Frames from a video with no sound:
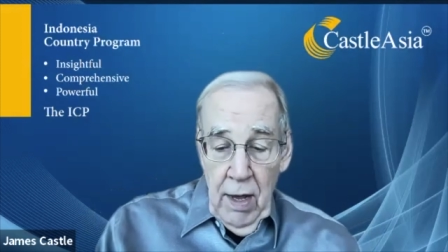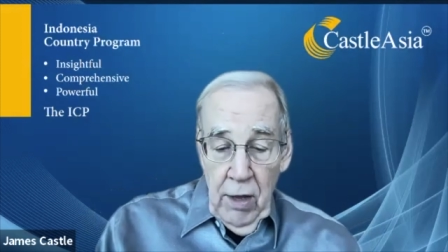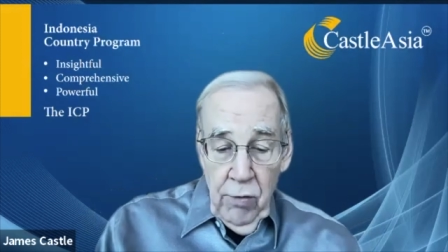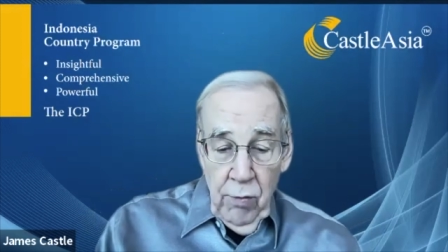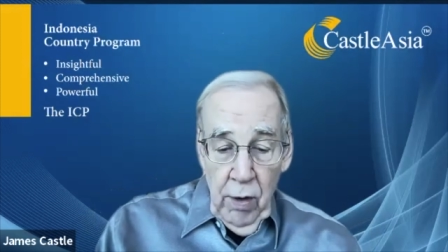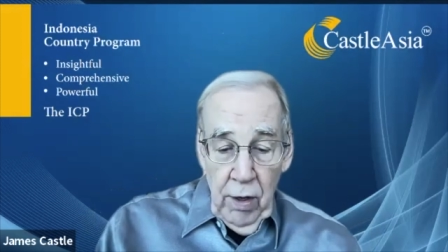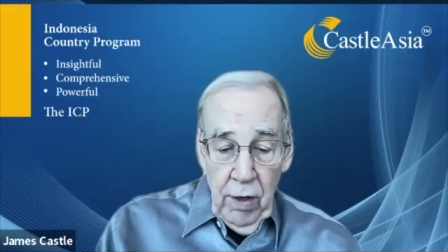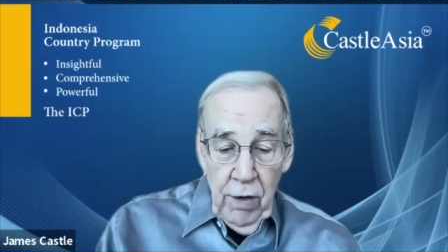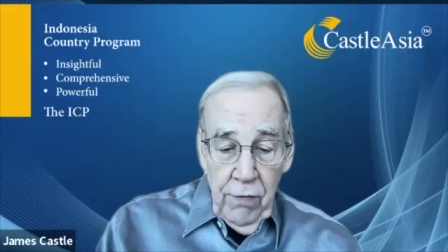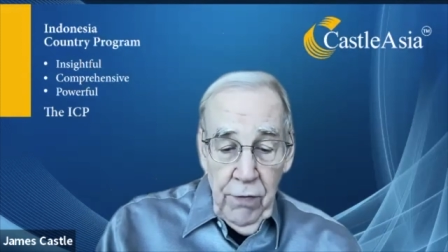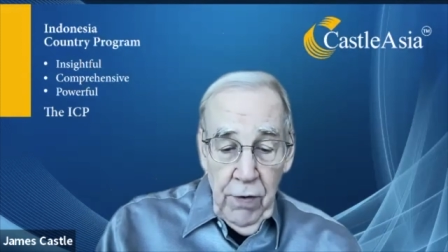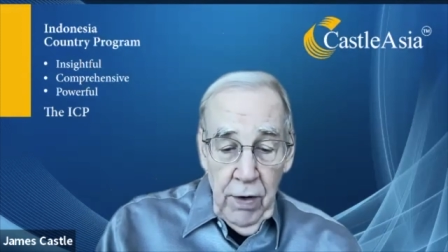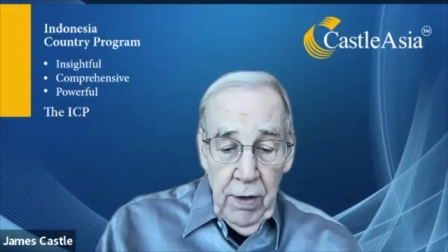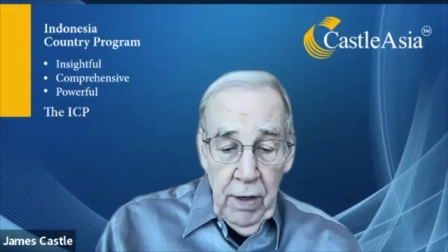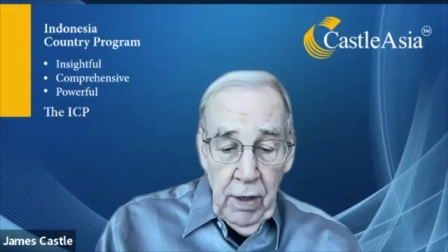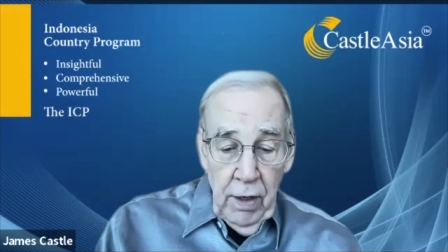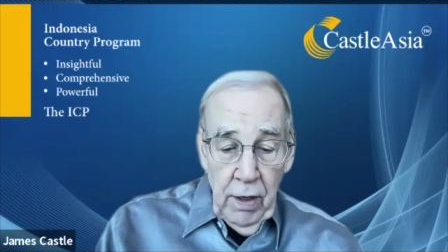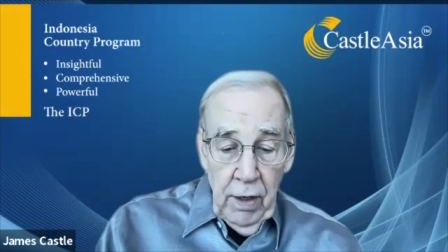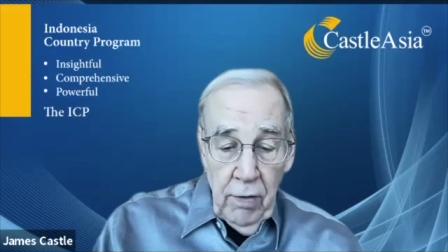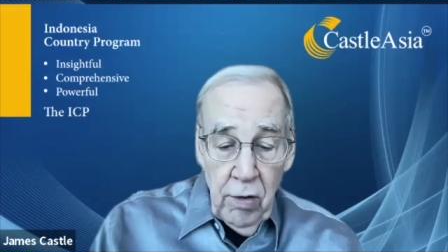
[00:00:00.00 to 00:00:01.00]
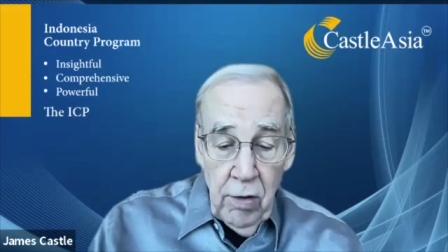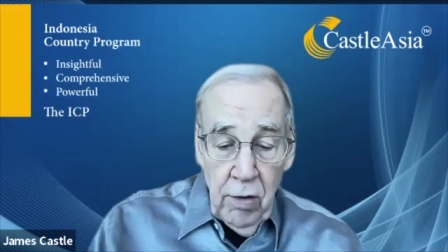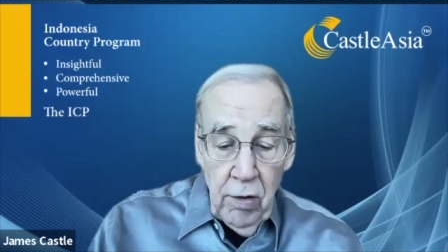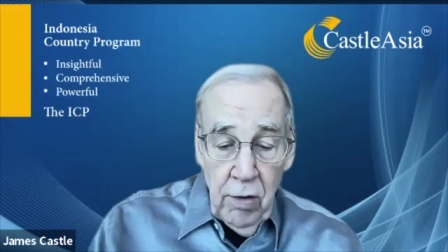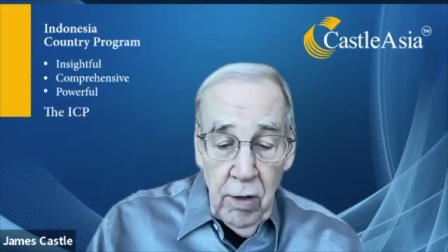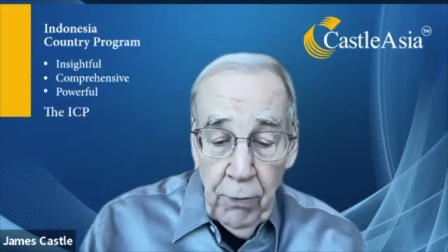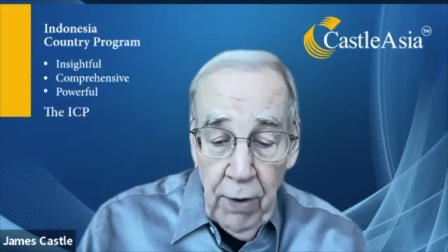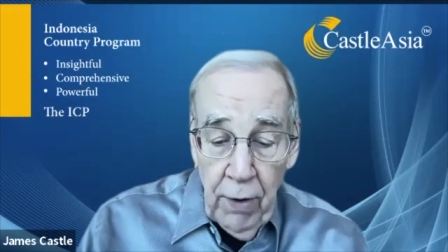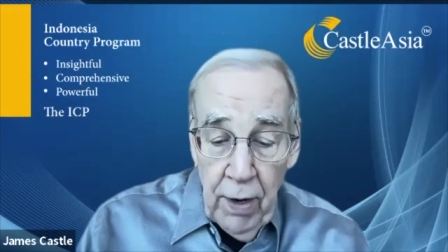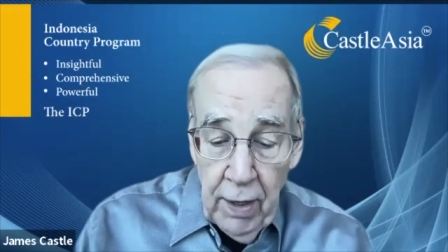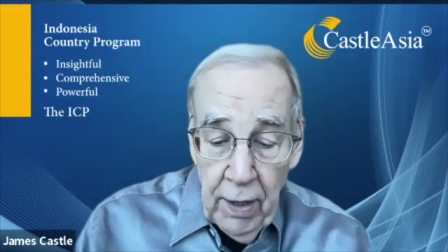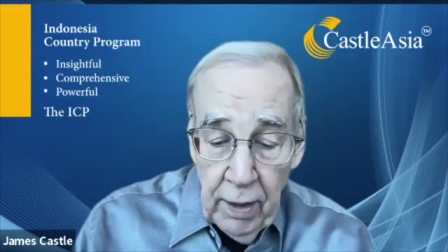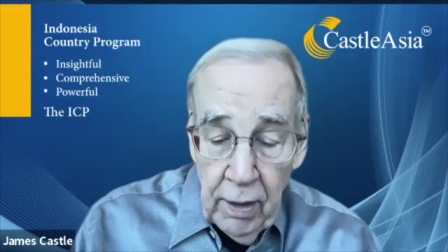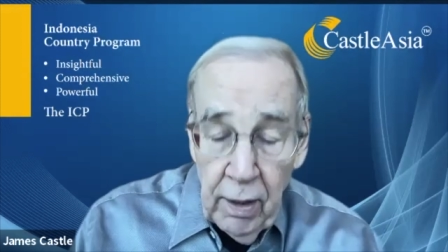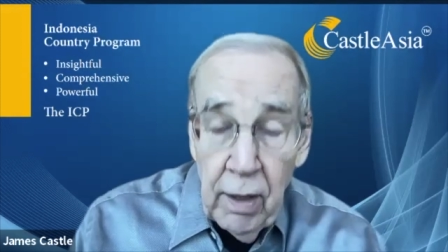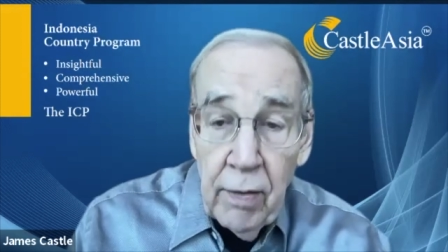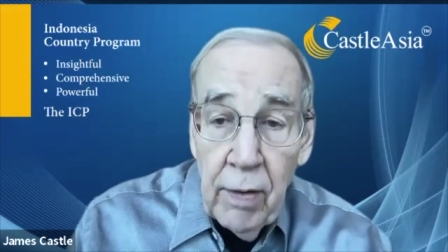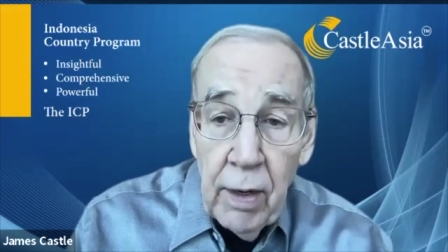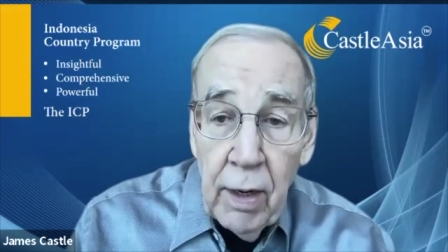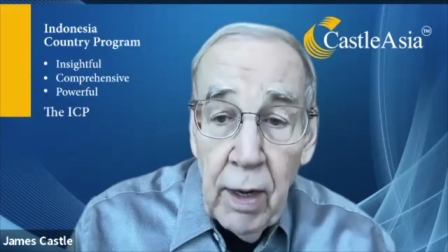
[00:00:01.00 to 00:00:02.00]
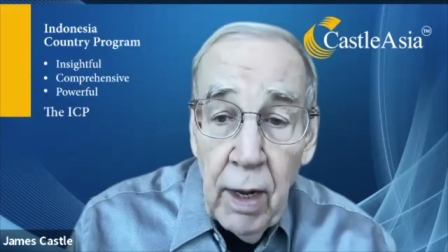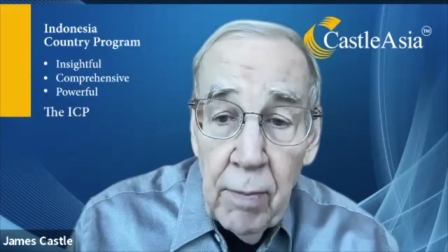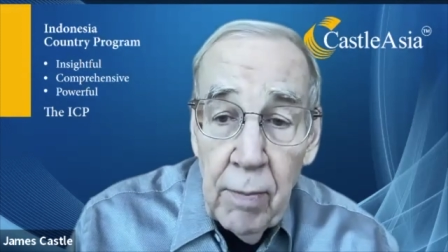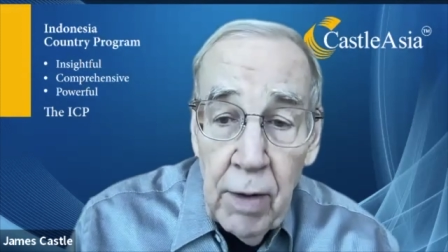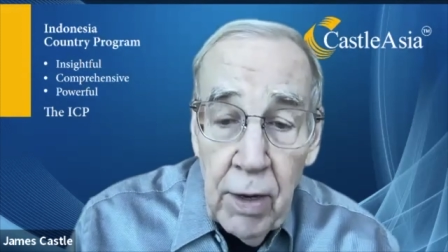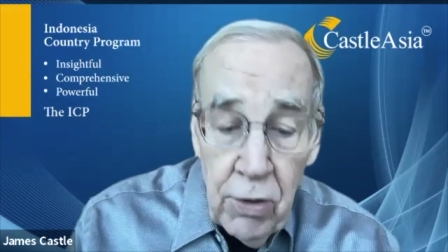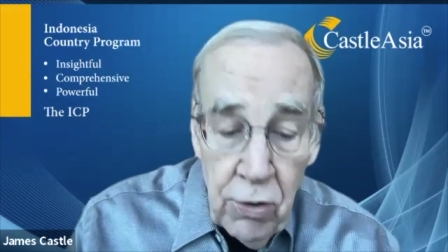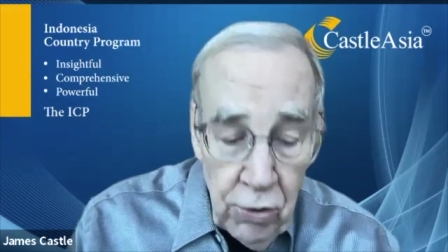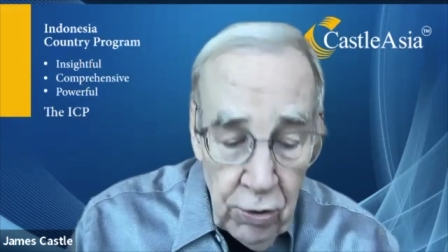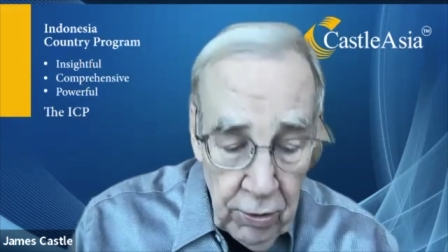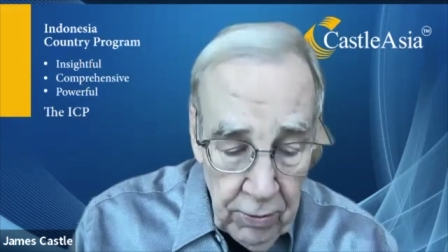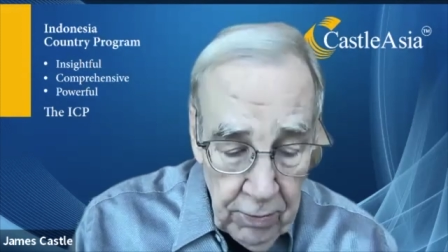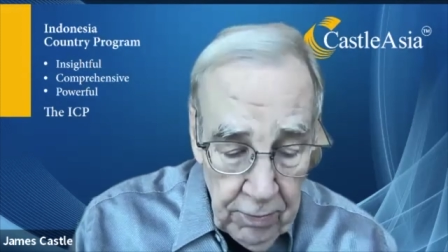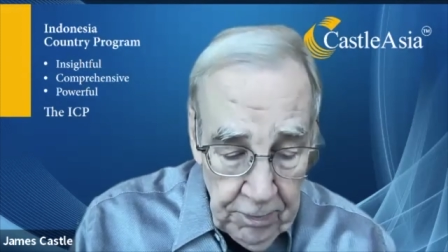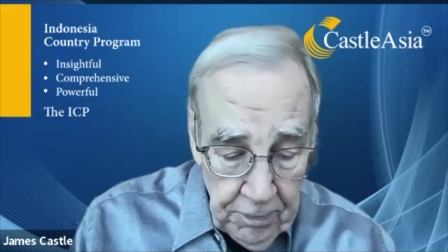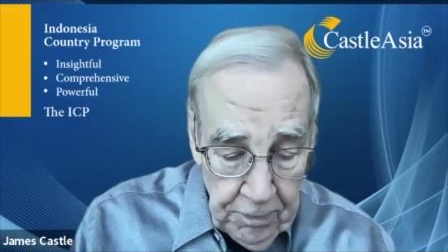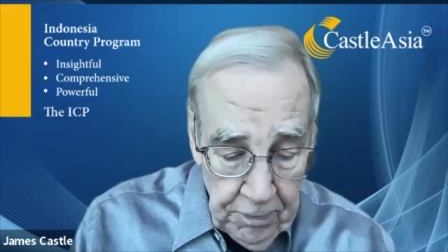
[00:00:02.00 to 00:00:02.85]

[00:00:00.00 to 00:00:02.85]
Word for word: as well as funding this upgrading that I mentioned.